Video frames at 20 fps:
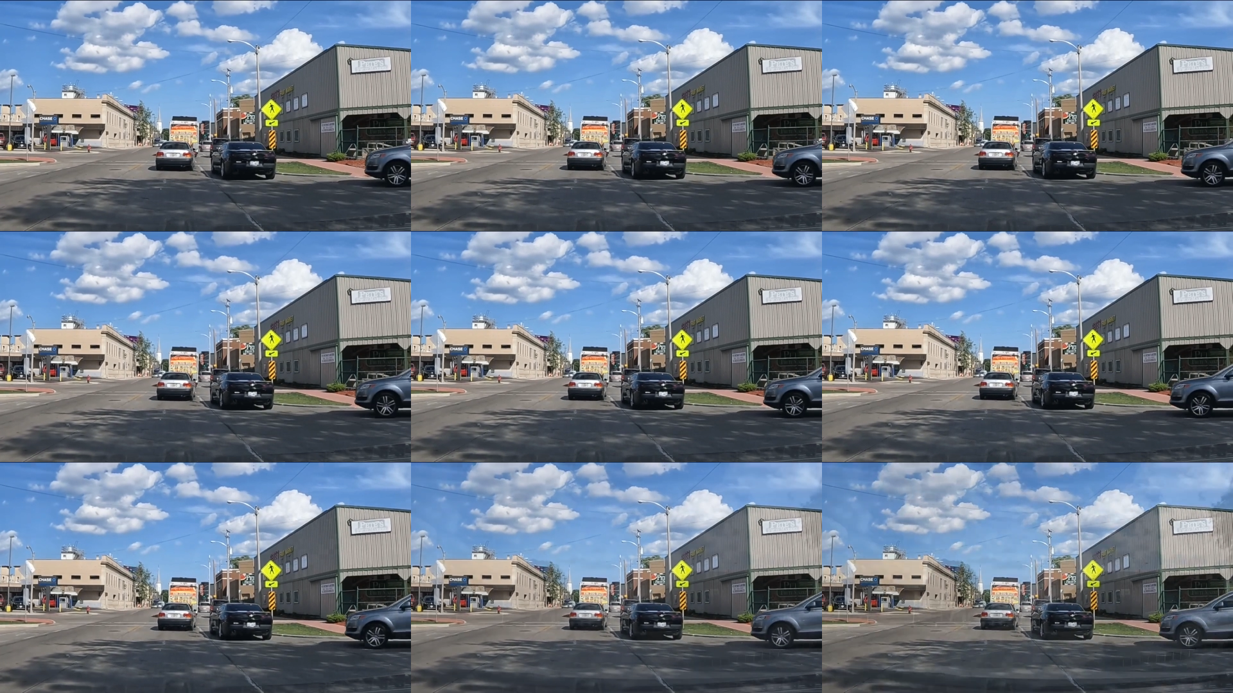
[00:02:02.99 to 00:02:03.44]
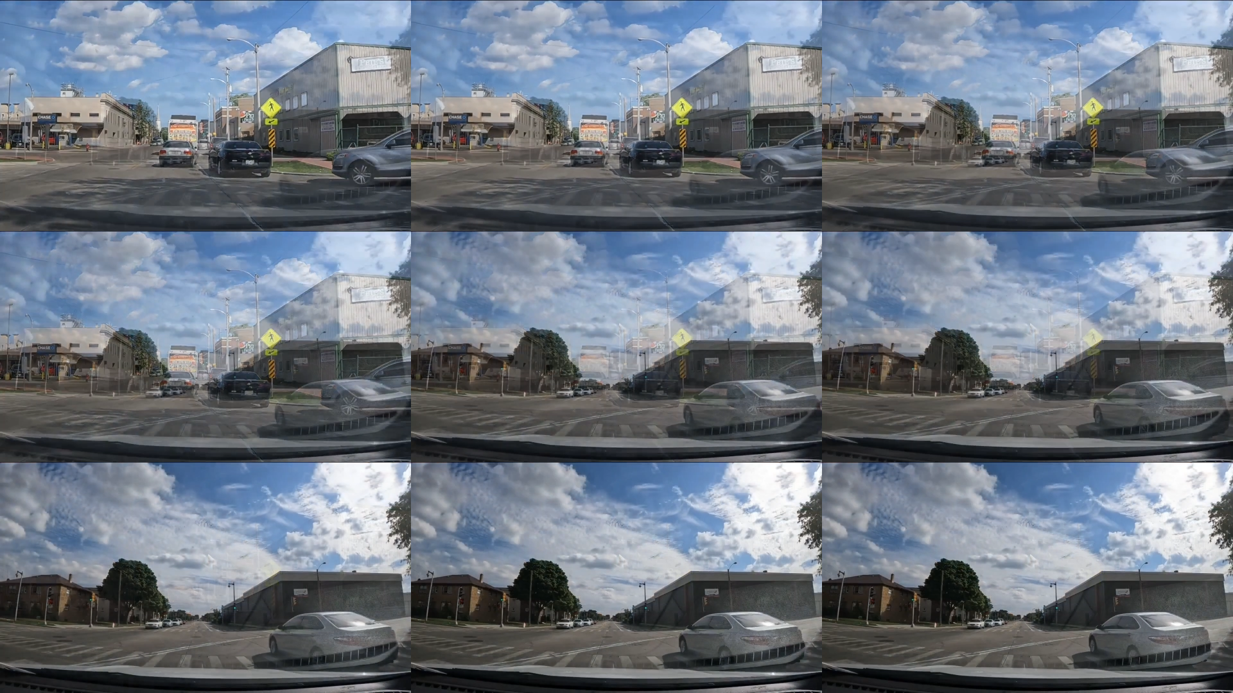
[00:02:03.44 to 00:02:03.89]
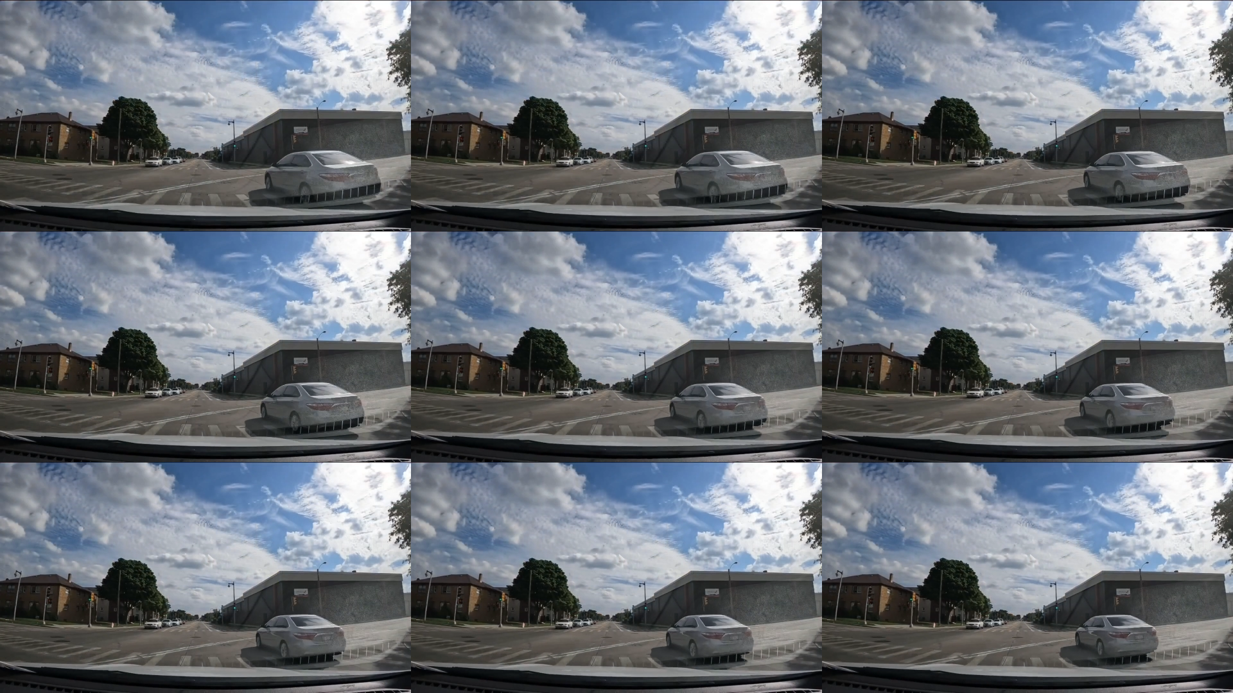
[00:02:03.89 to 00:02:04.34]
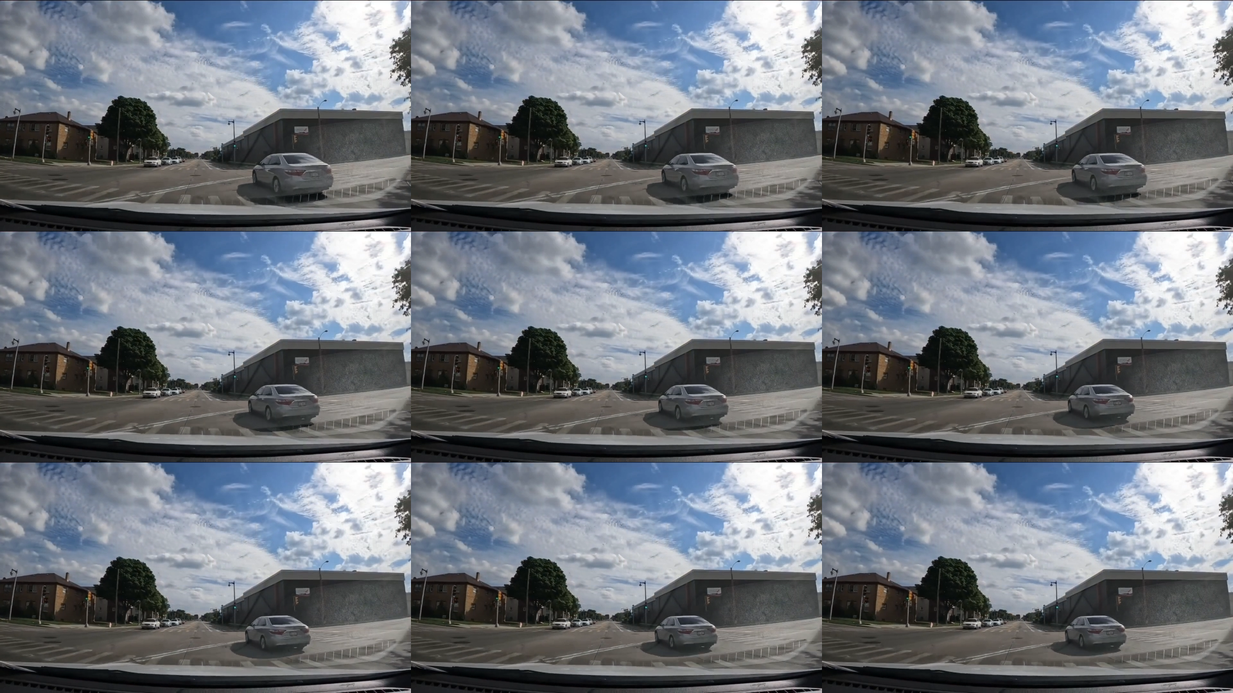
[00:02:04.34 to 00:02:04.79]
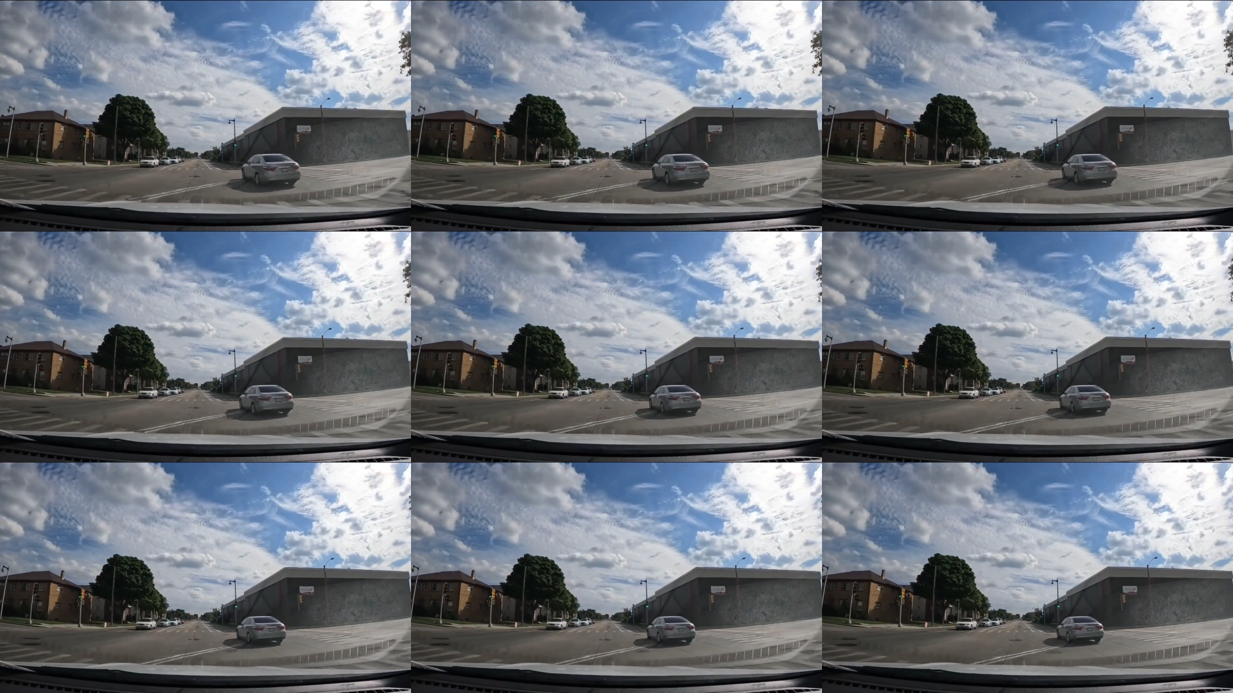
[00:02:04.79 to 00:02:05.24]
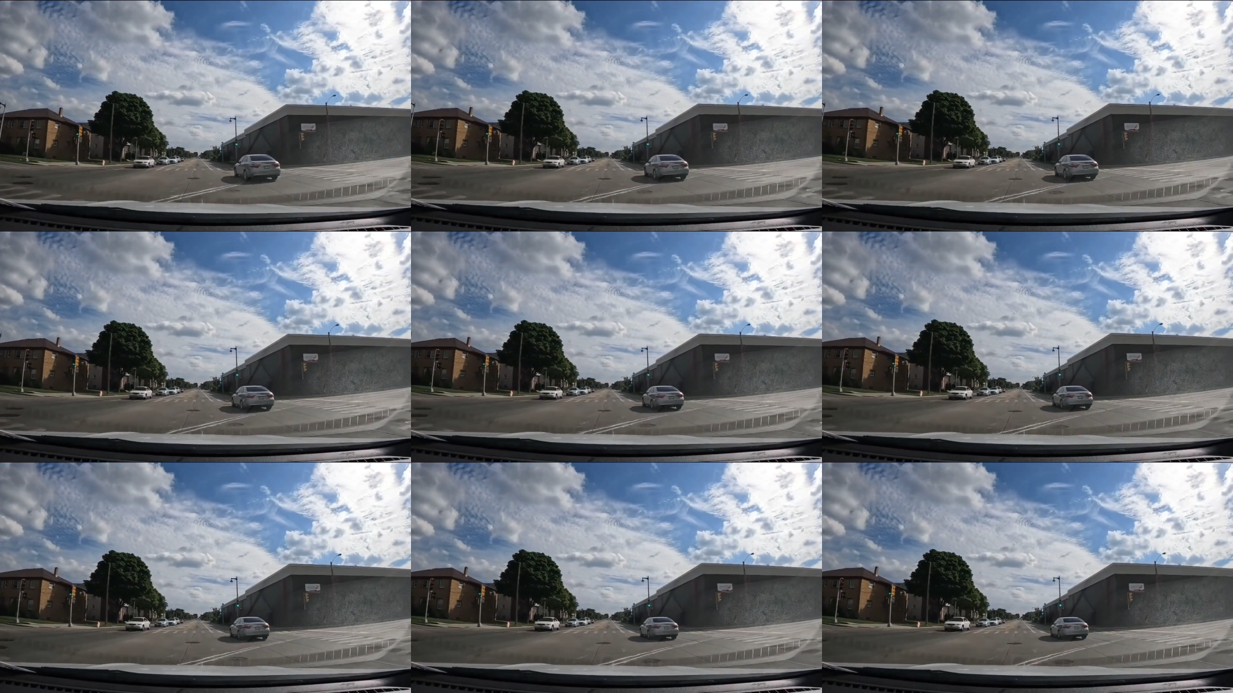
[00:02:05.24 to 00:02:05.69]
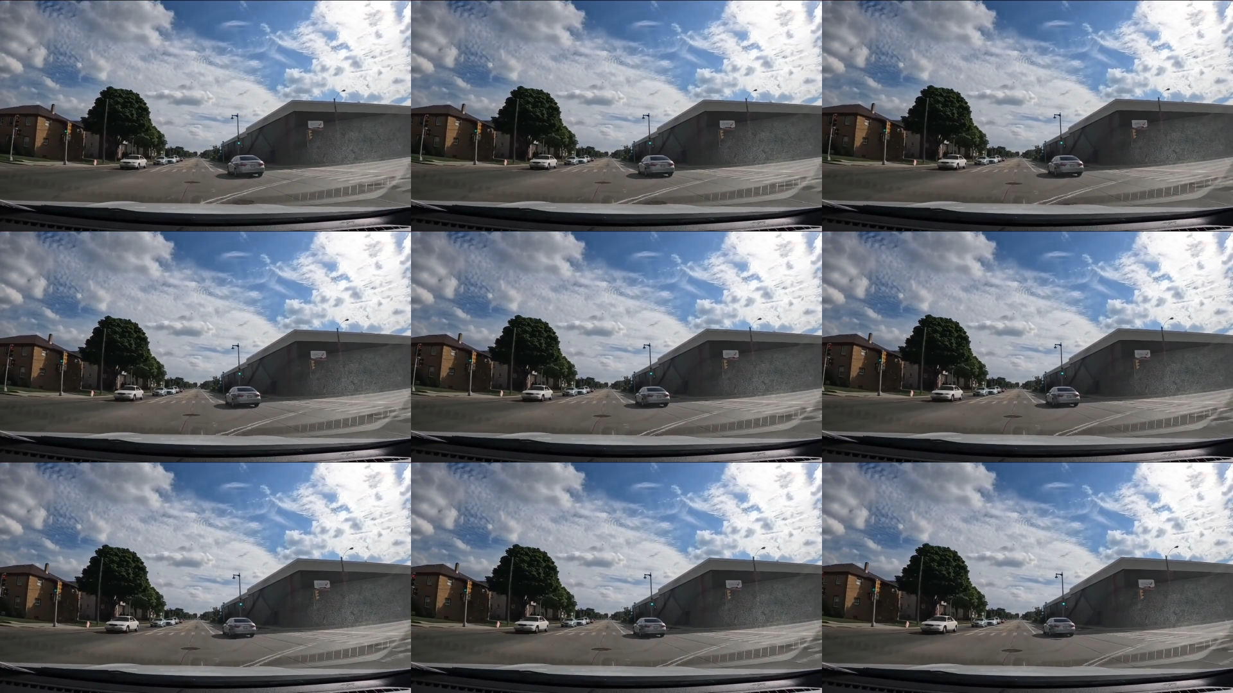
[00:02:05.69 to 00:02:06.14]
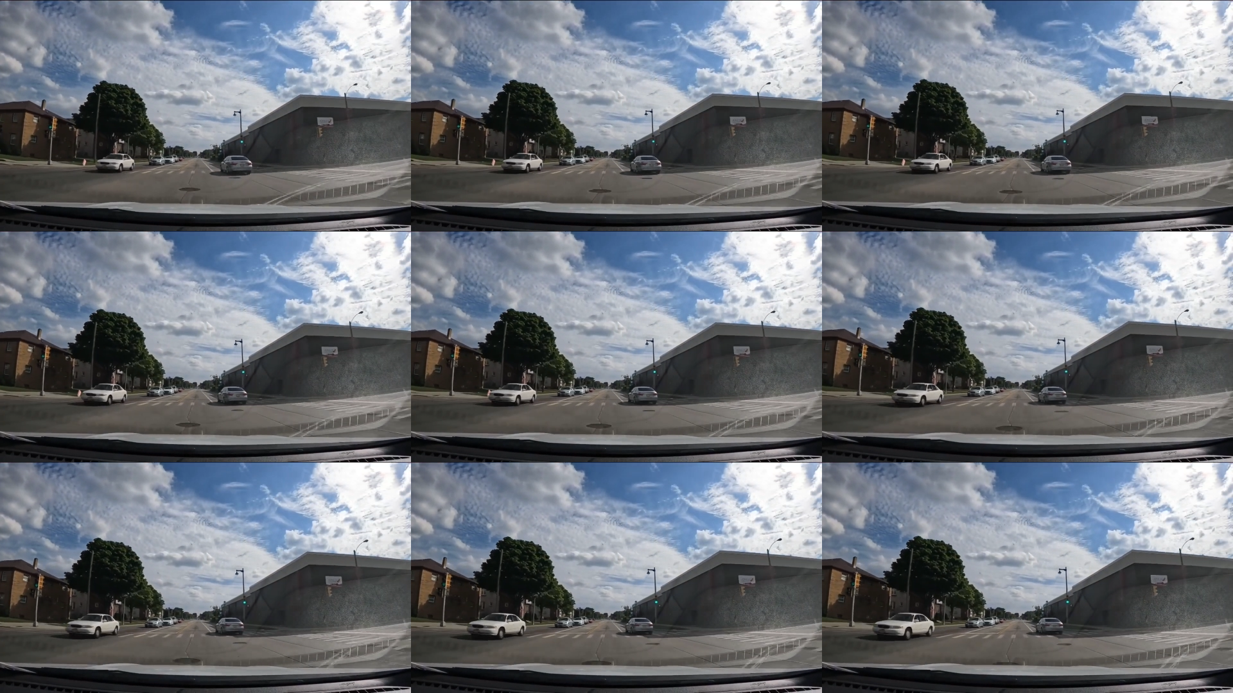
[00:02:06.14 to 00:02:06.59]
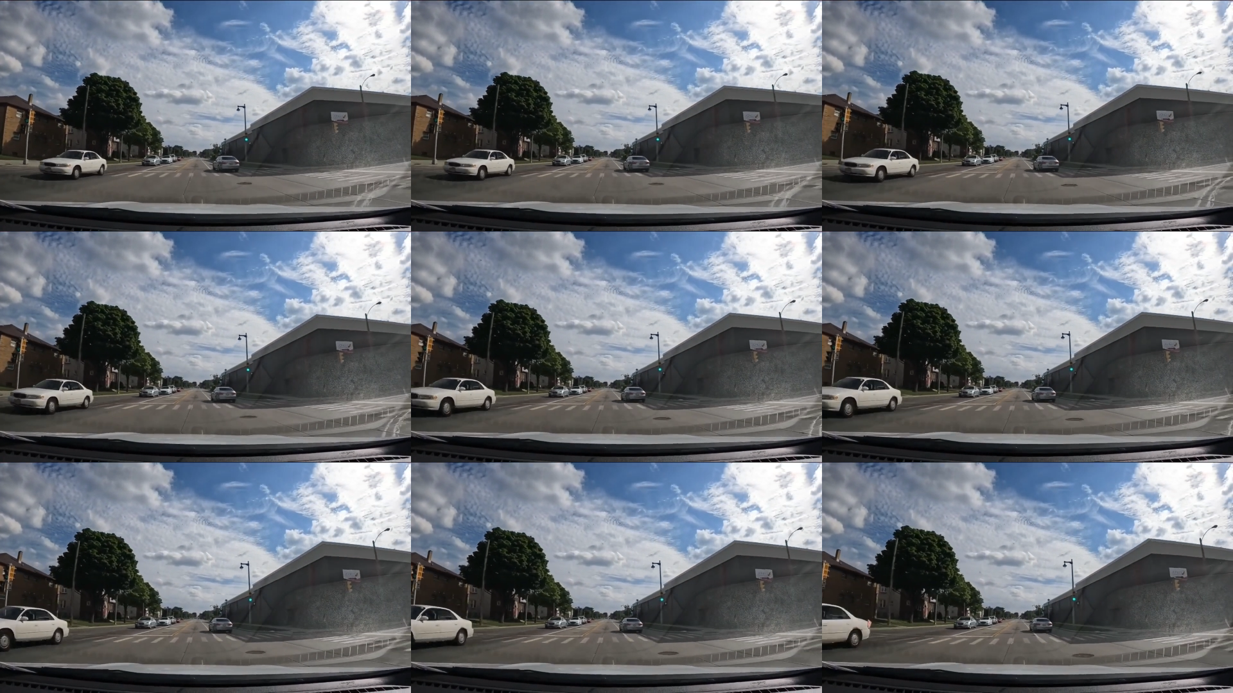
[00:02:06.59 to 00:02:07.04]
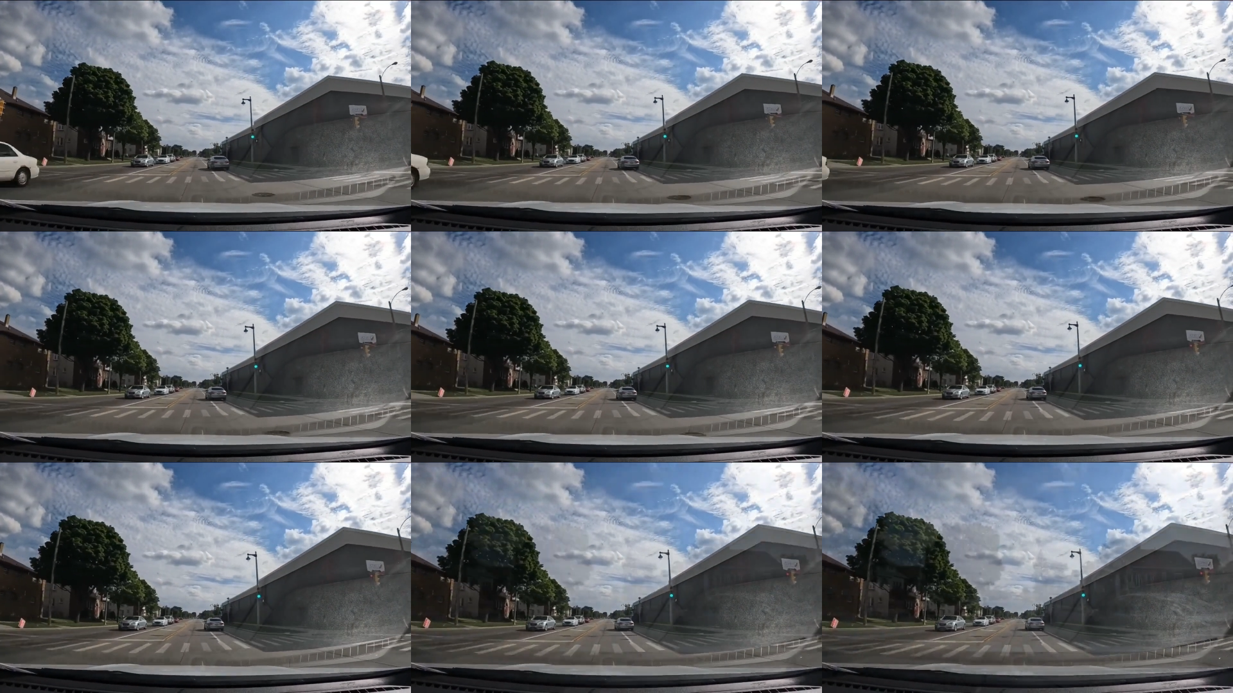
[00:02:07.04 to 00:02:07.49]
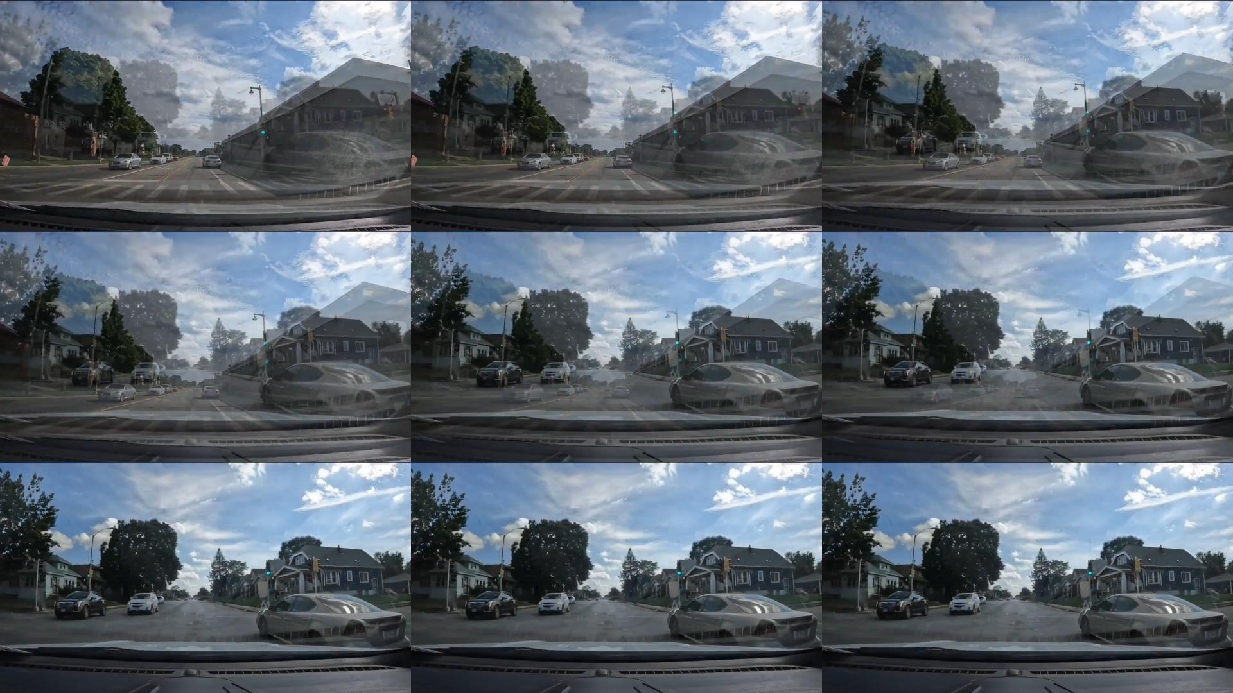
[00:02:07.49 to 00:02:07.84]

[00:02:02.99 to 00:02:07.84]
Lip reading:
No face is visible, so there are no lips to read.